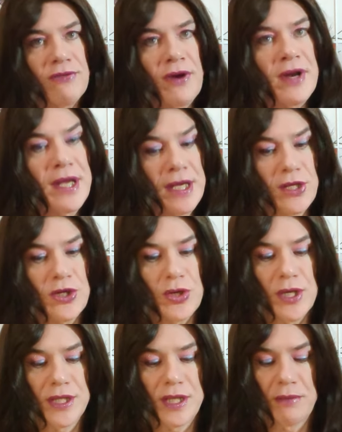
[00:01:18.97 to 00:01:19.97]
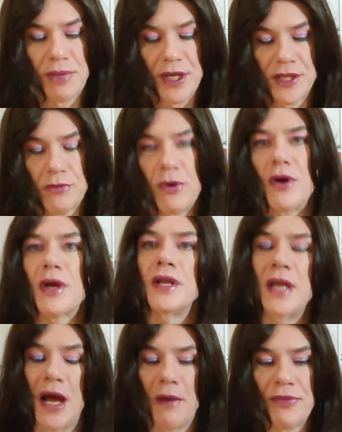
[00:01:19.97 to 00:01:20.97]
It's a very interesting piece of
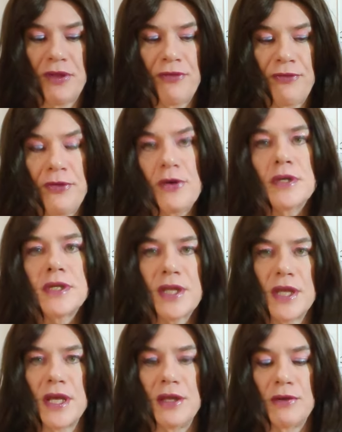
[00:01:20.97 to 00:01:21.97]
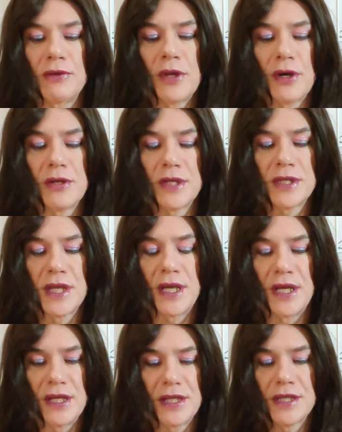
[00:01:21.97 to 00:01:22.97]
work. Now, the first thing you'll notice
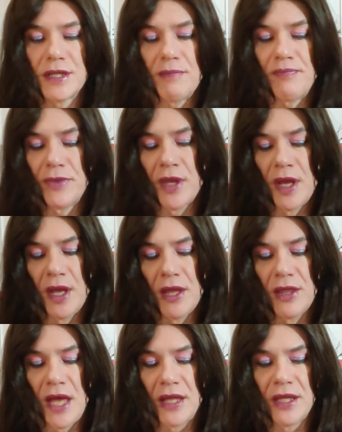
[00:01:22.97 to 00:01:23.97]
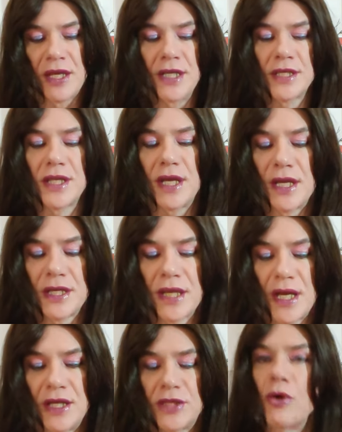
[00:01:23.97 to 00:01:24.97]
is that these
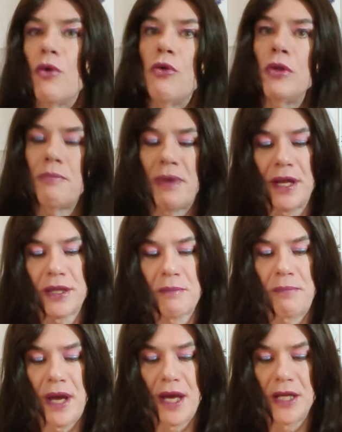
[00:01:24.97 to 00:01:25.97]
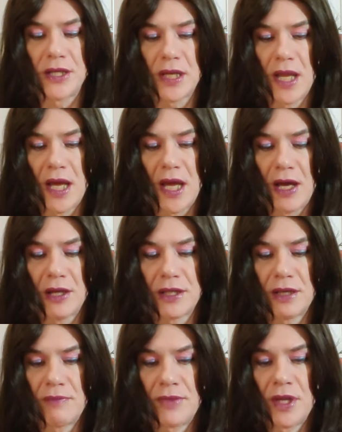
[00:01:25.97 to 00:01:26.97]
things, it's all about the page layout.